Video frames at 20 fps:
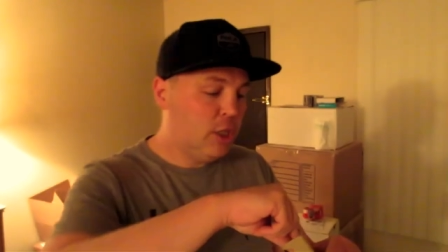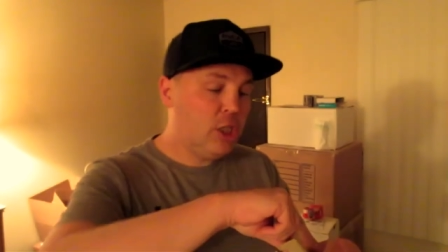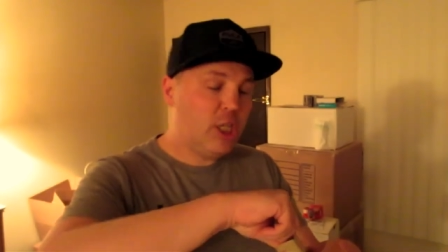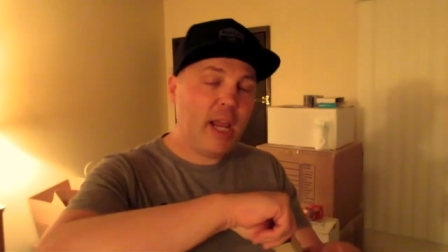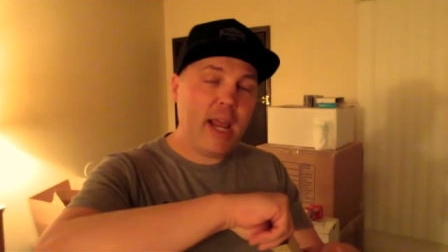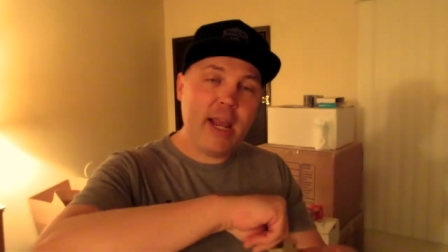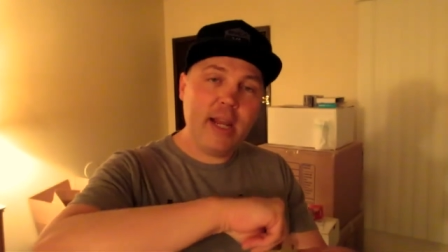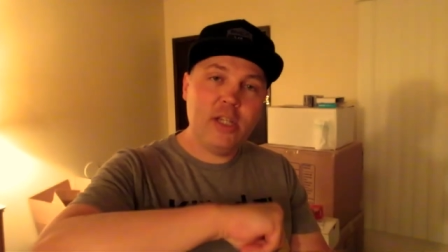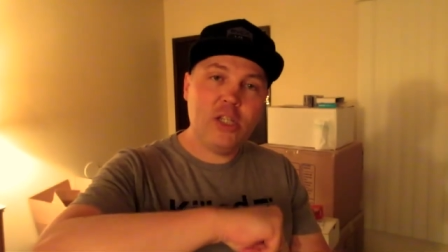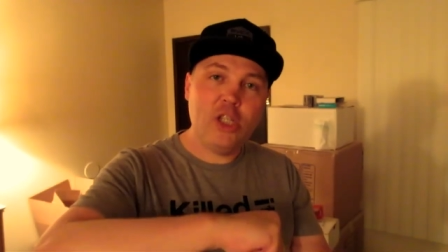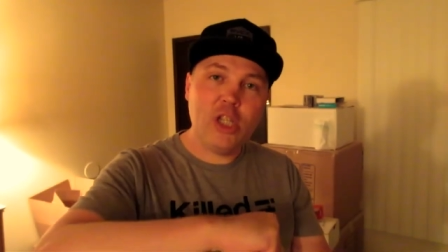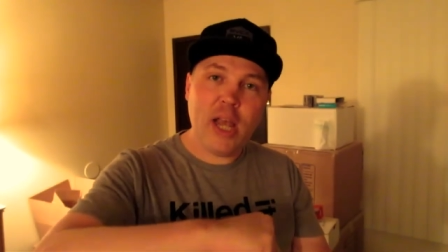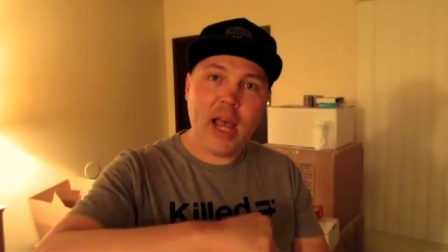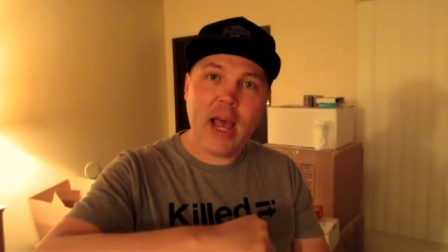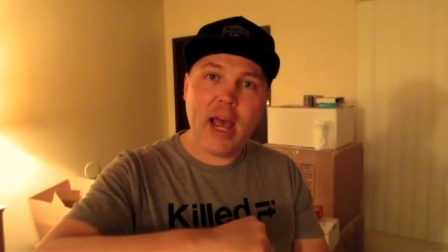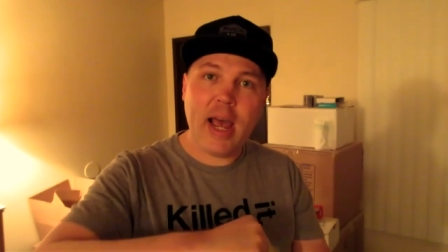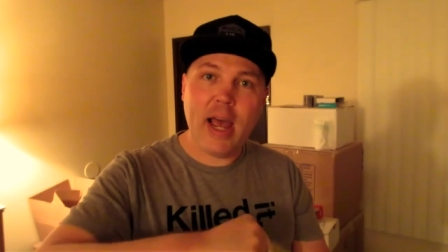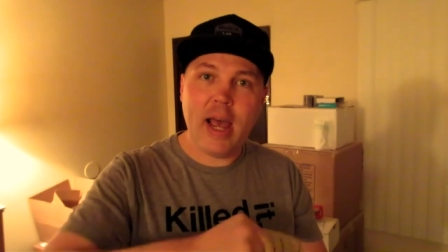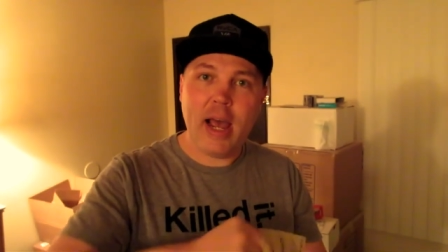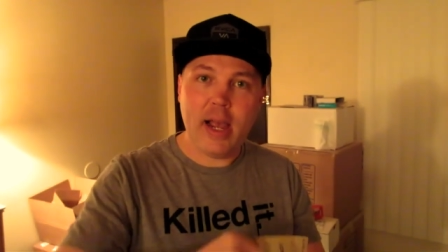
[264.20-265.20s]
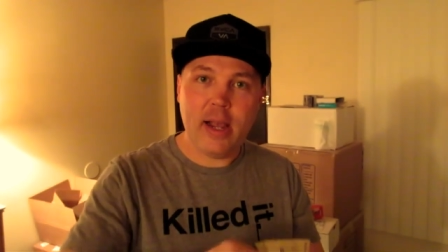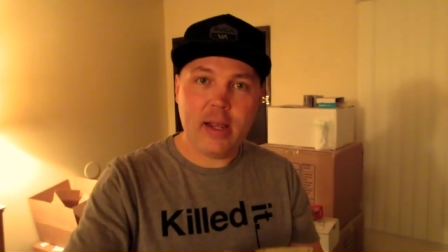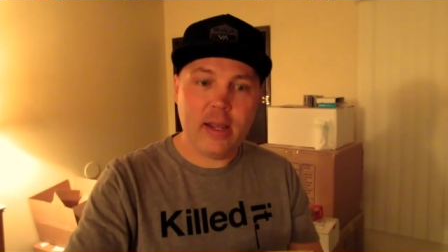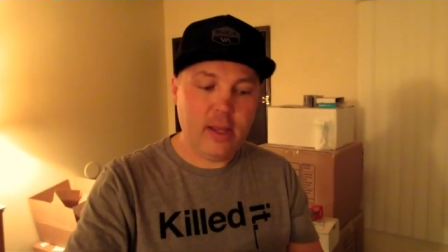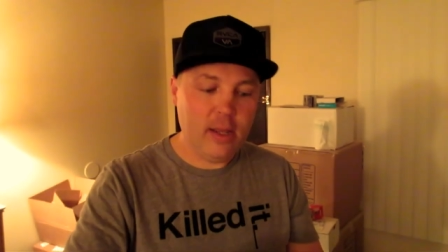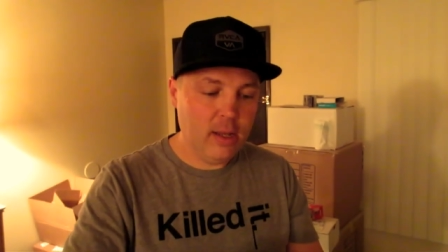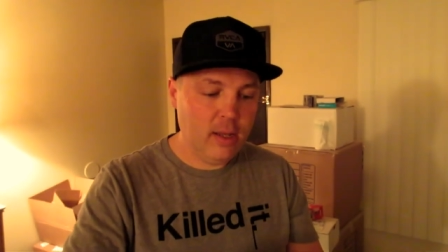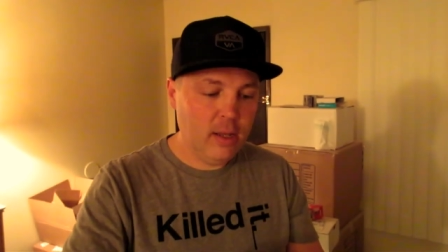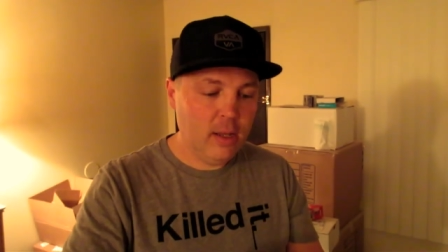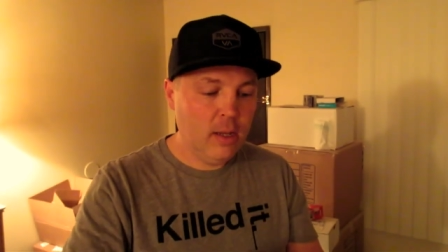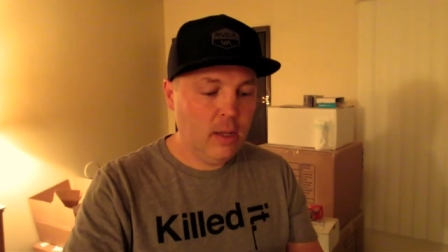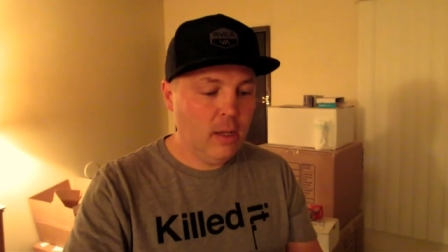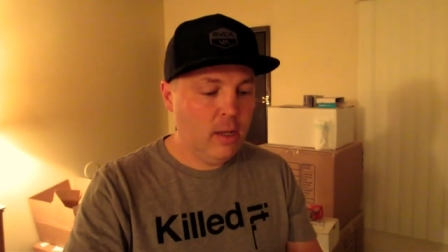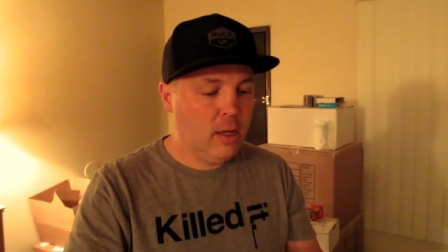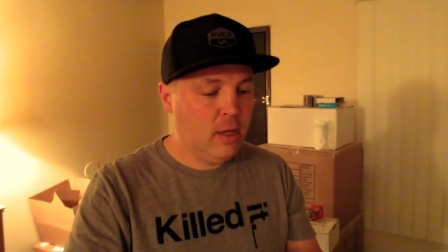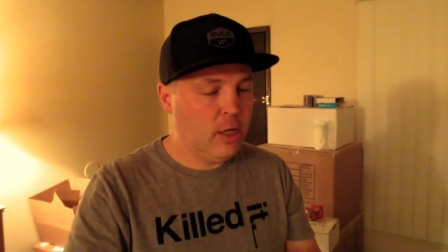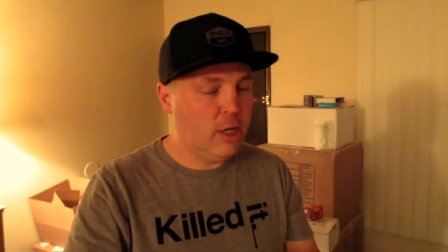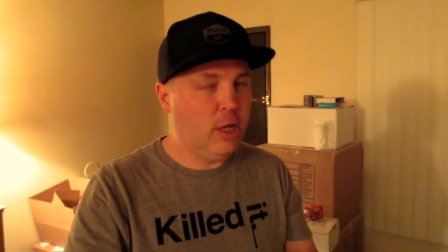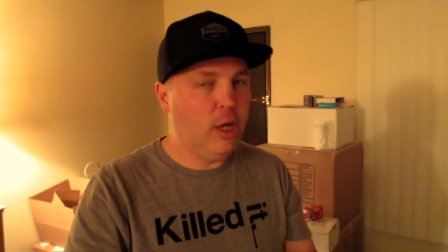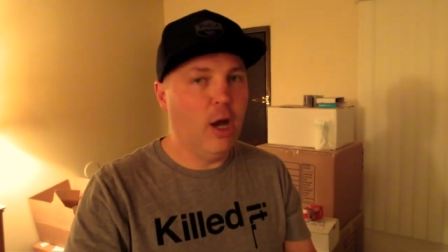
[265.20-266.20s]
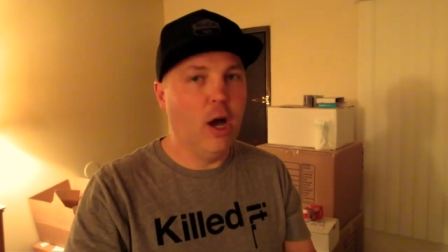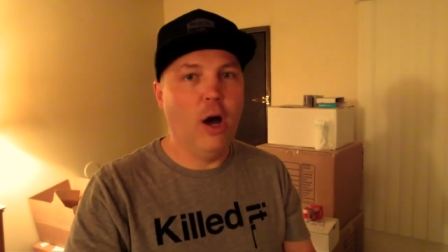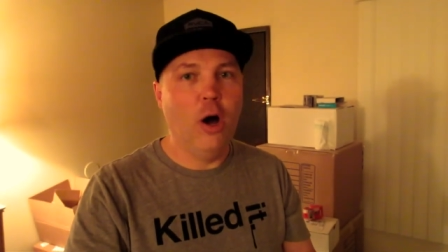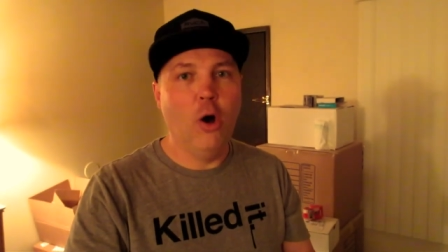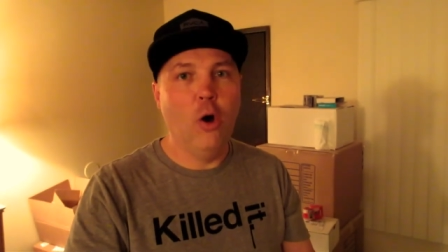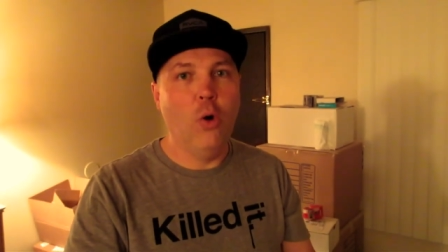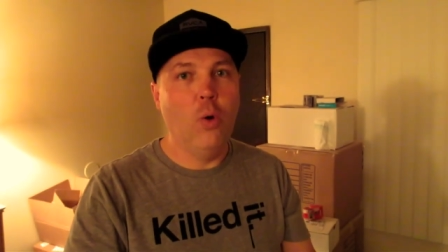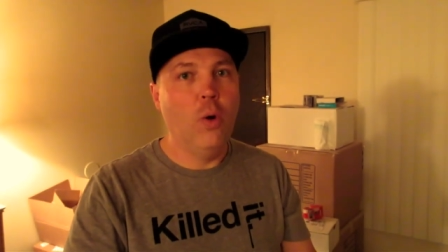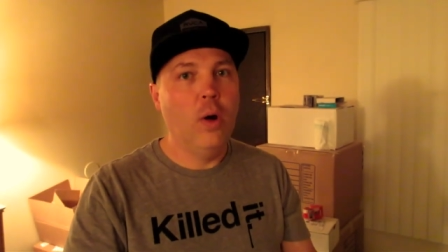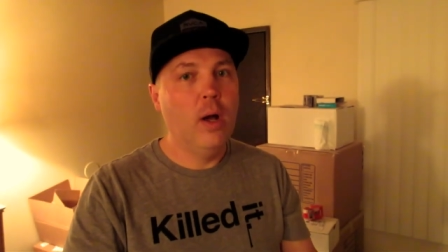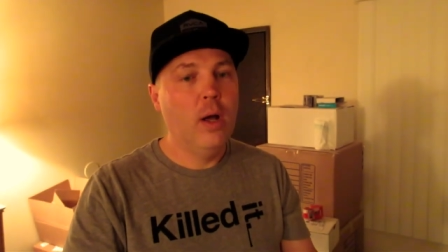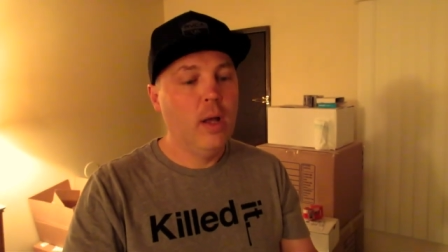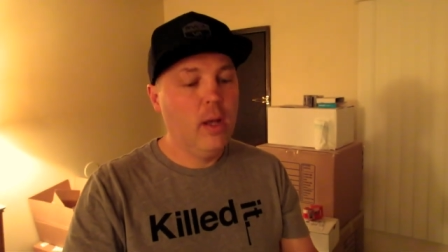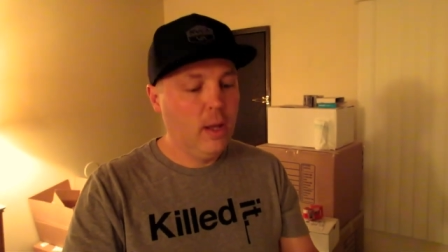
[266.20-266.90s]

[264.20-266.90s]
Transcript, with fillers: Shake Shack! Yo,